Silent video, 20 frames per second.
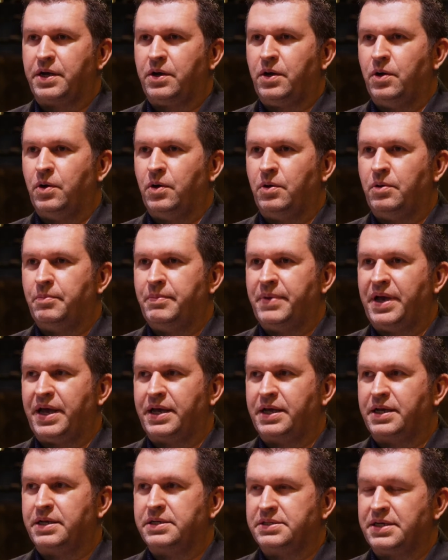home,
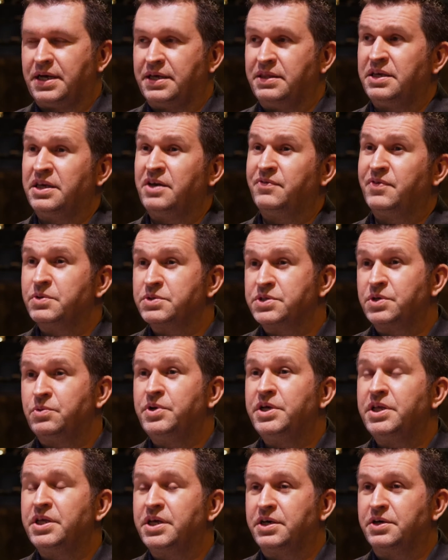and I think if it was a
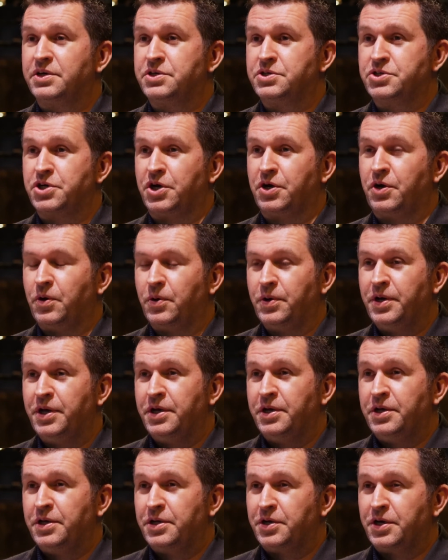really good show,
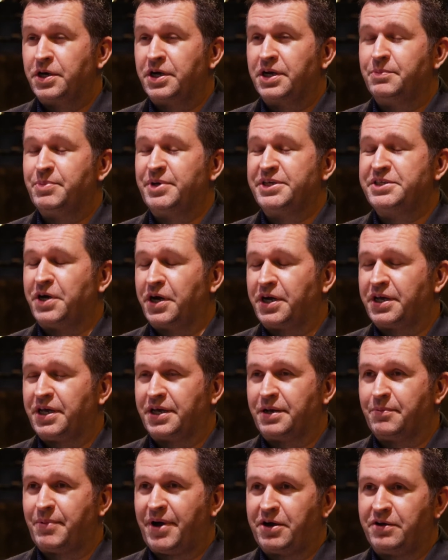you're going to be
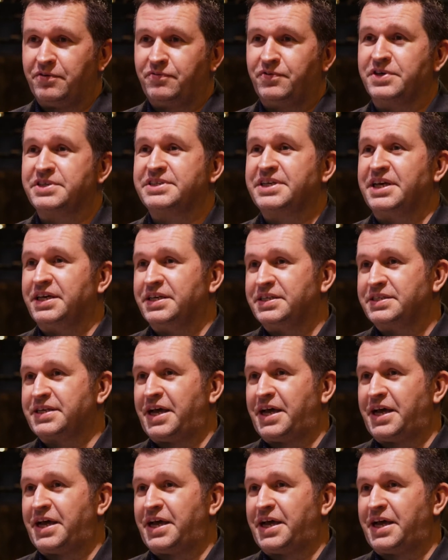talking about it for days